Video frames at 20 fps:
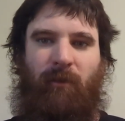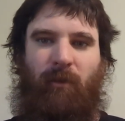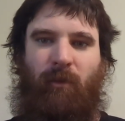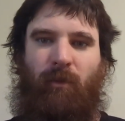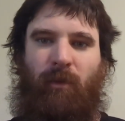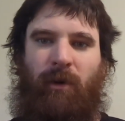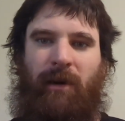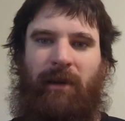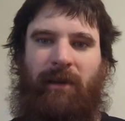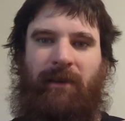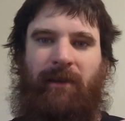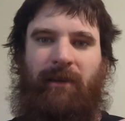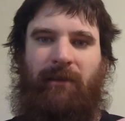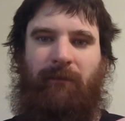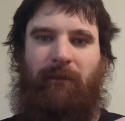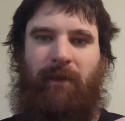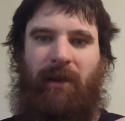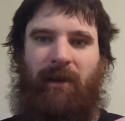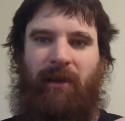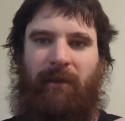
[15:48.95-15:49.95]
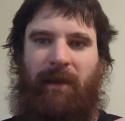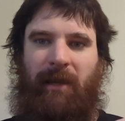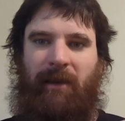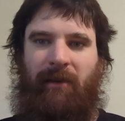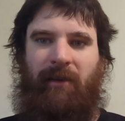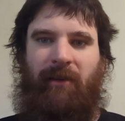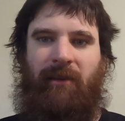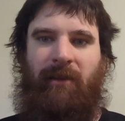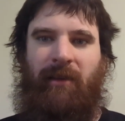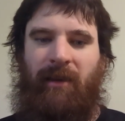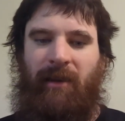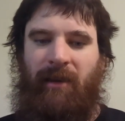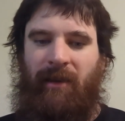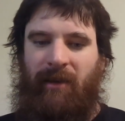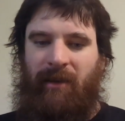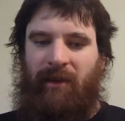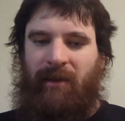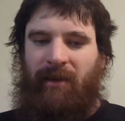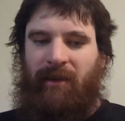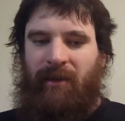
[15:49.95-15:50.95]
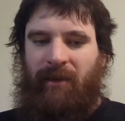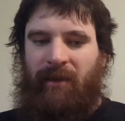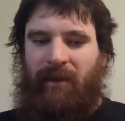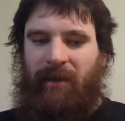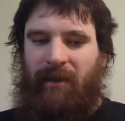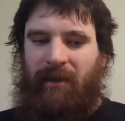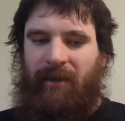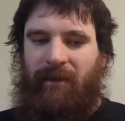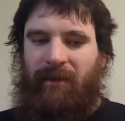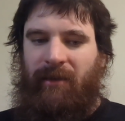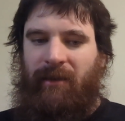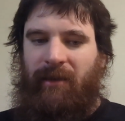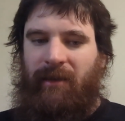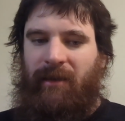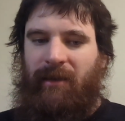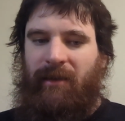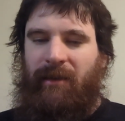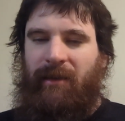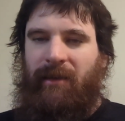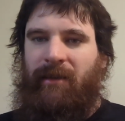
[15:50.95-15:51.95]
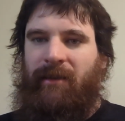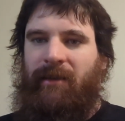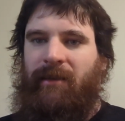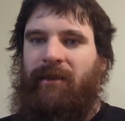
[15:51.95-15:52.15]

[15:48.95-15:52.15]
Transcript: one millimeter in the